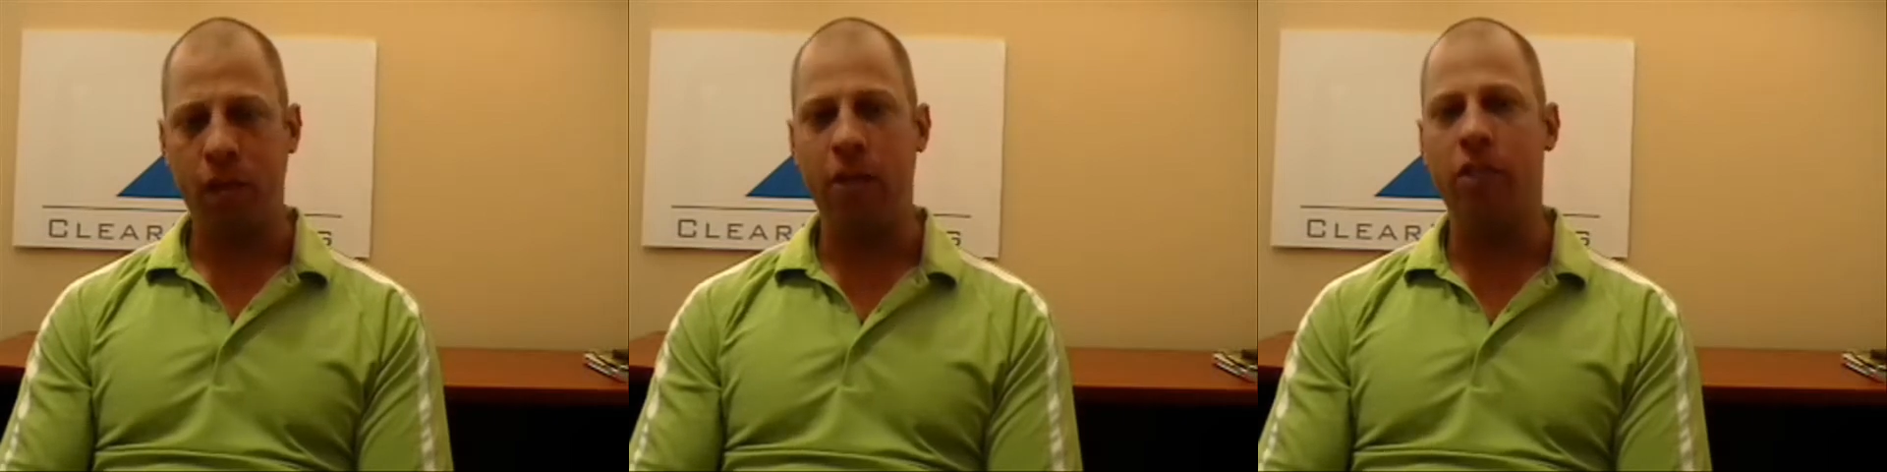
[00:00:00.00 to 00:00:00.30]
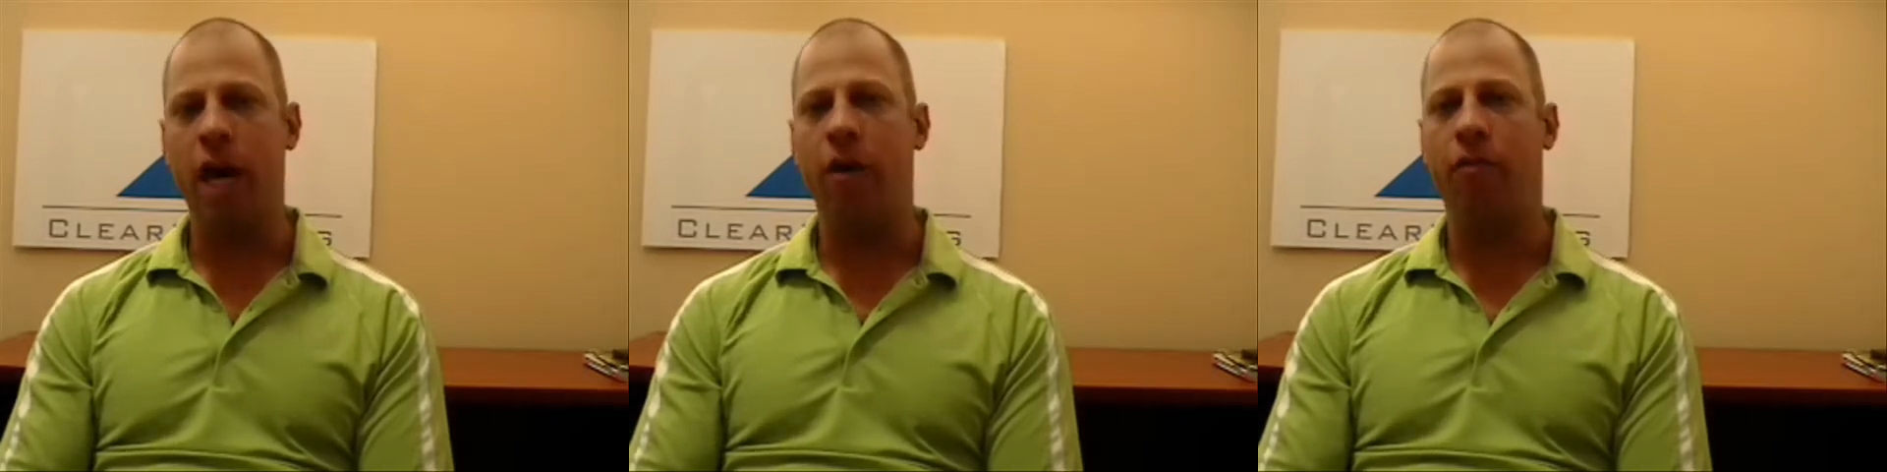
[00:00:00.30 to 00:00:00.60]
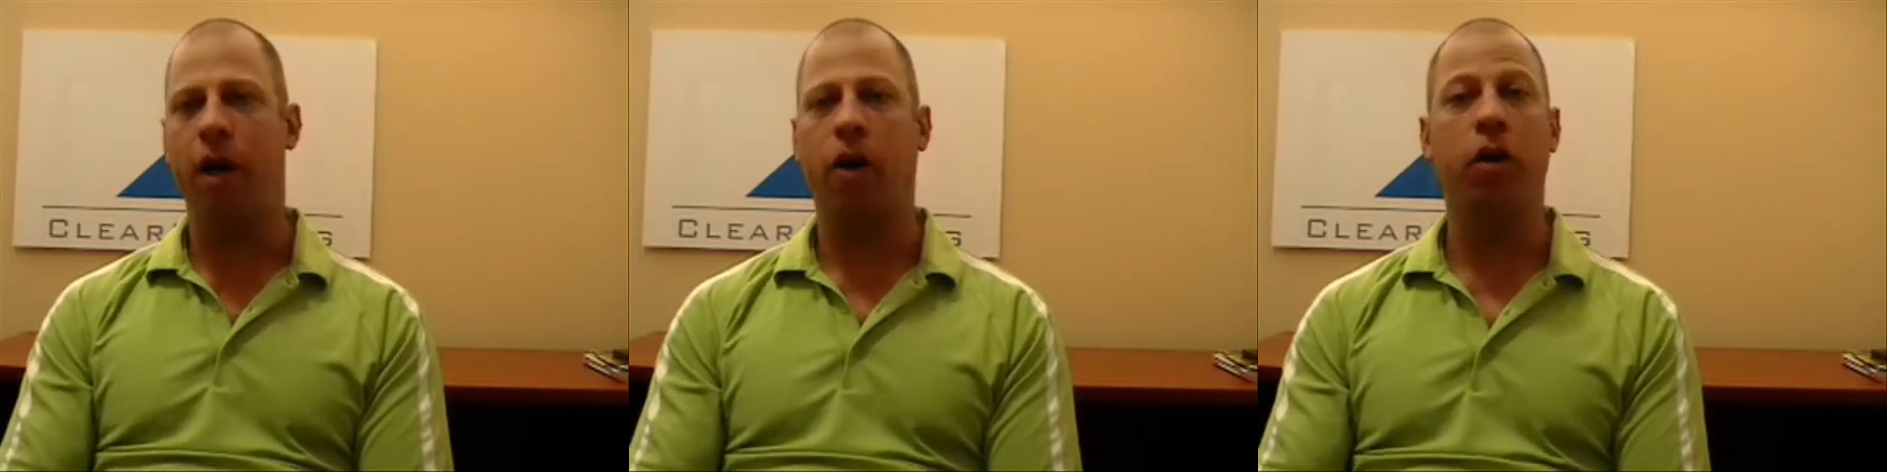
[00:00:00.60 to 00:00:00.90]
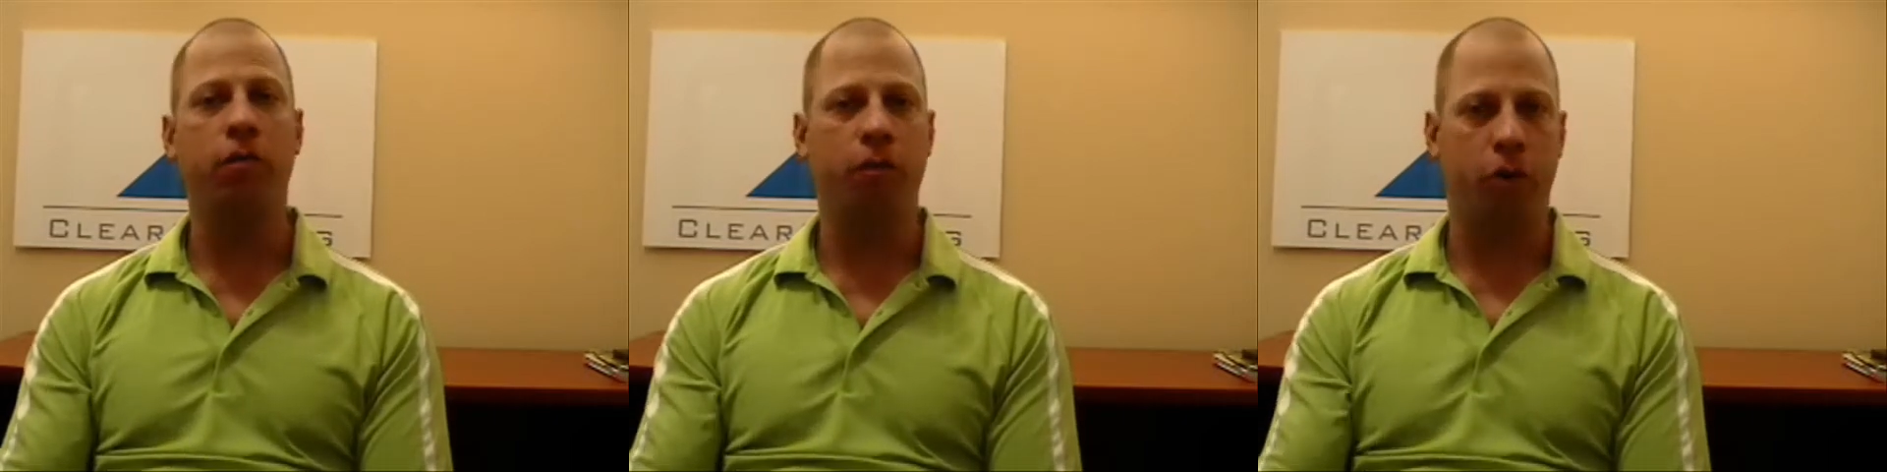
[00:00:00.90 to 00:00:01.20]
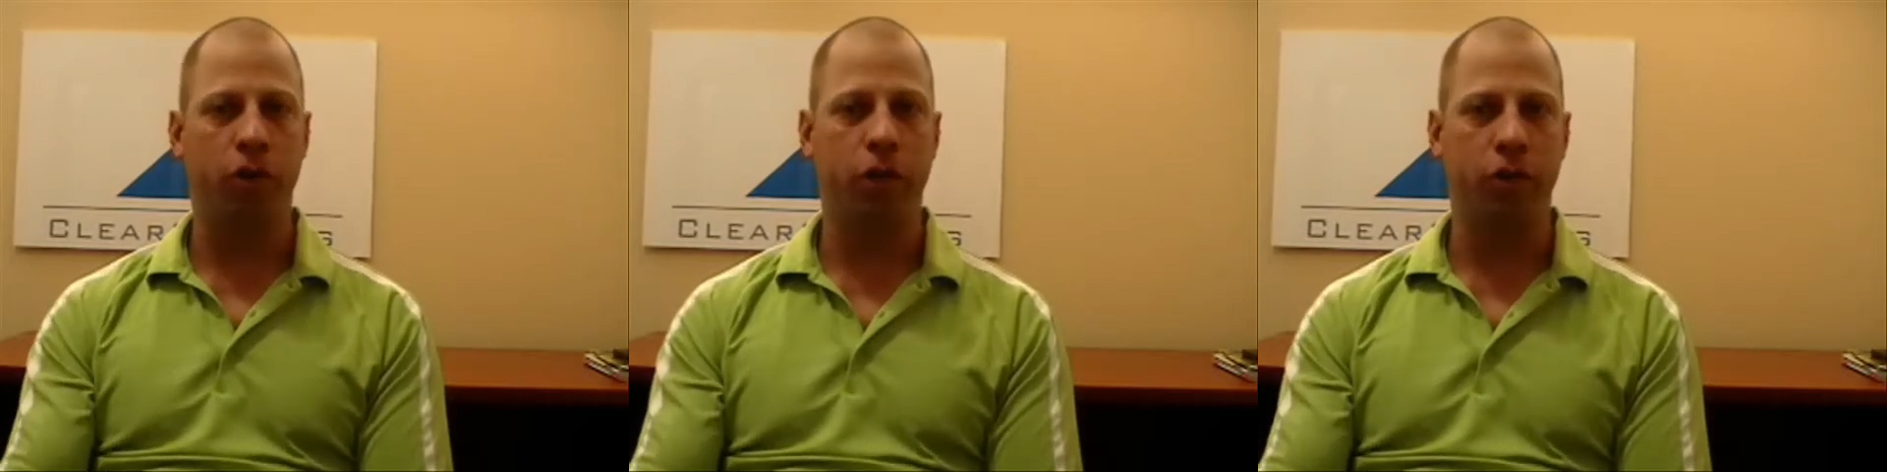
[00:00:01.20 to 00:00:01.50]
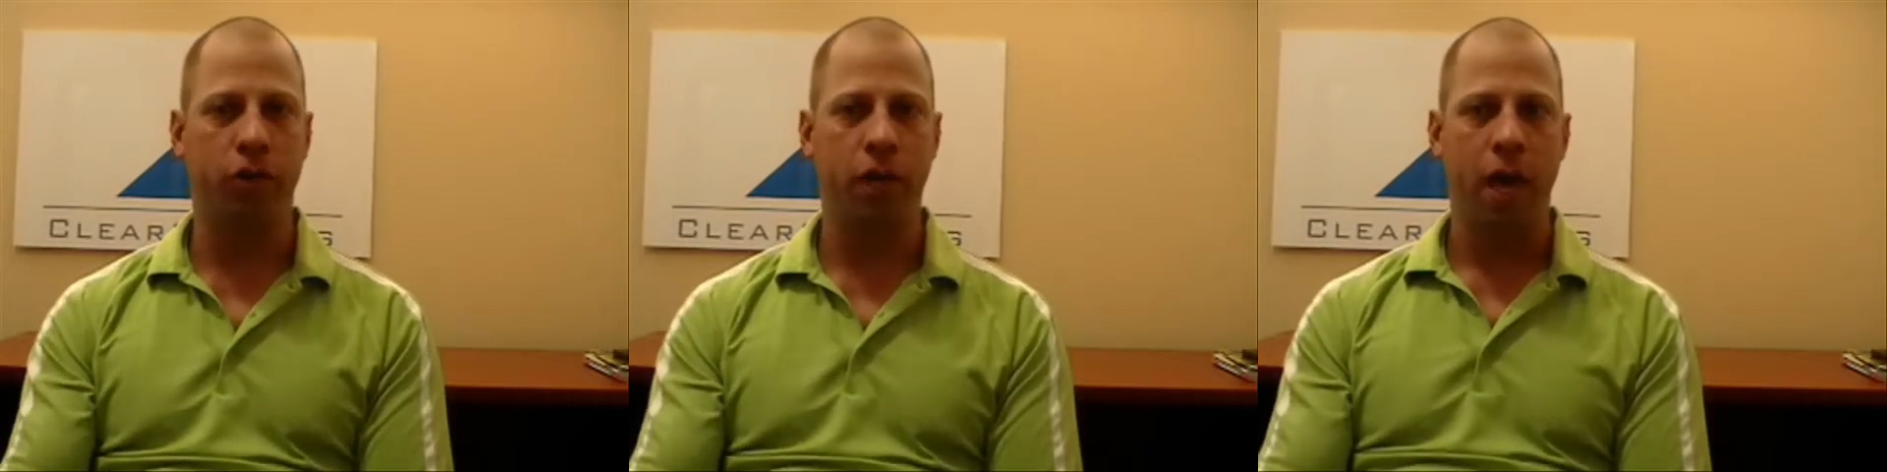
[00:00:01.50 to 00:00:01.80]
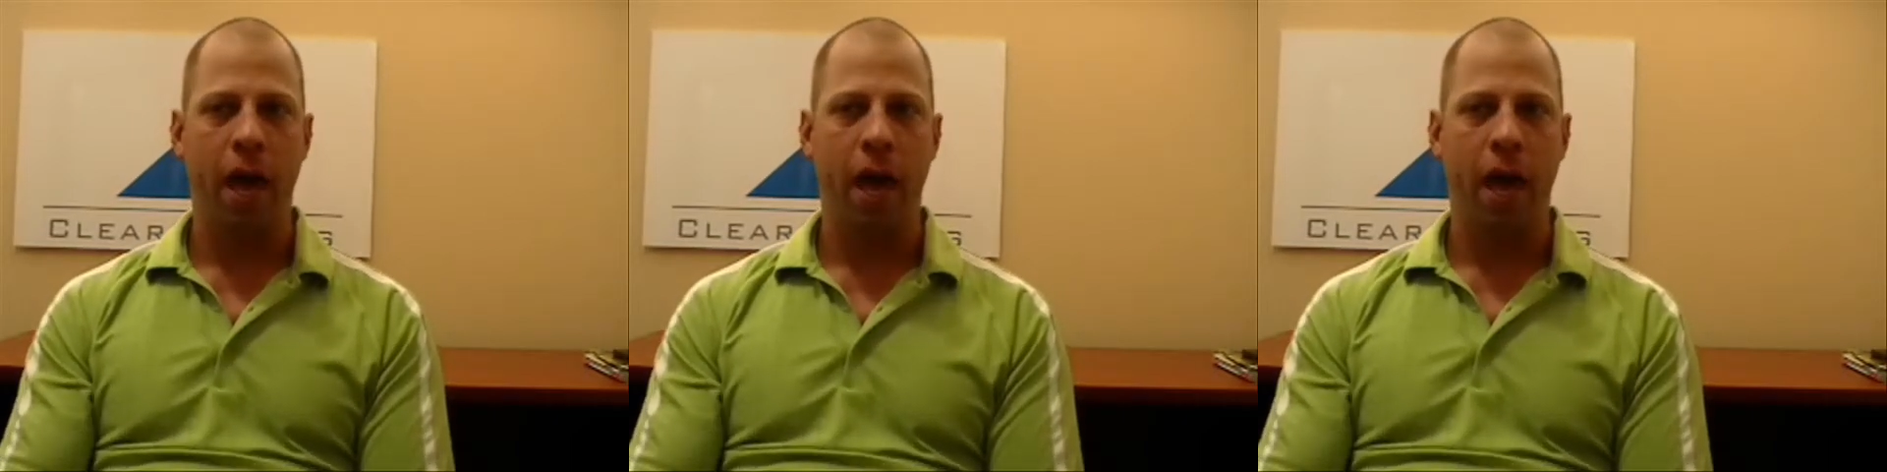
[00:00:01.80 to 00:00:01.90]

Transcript: is that of conversions.